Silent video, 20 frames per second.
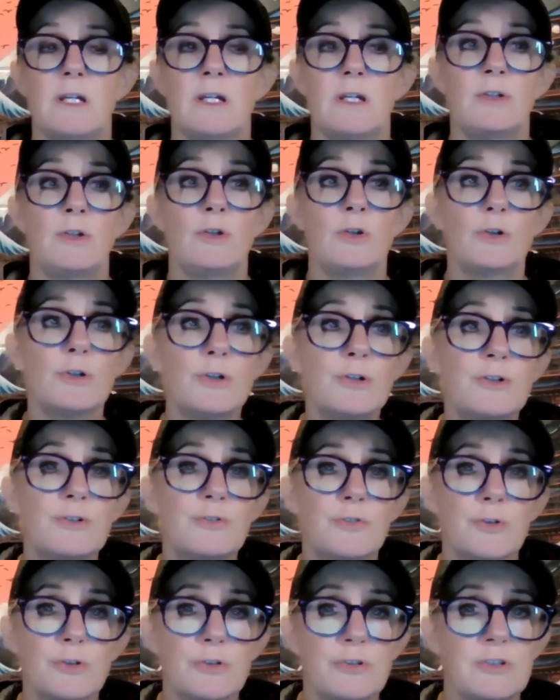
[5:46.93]
And
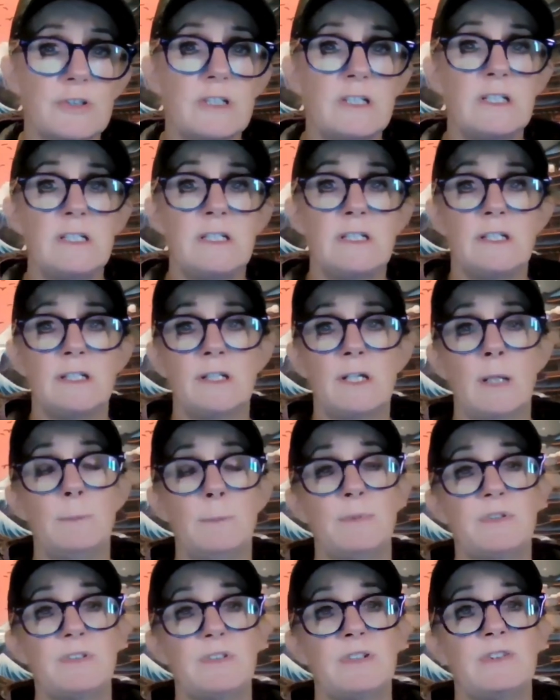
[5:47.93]
neurodiversity
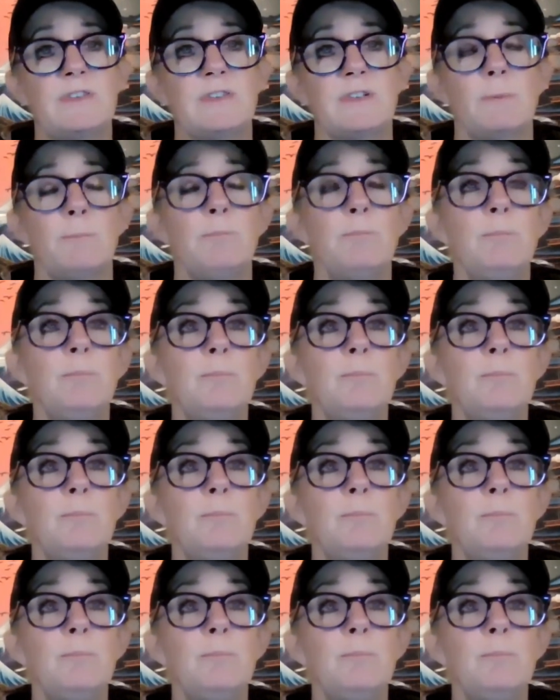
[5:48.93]
encompasses a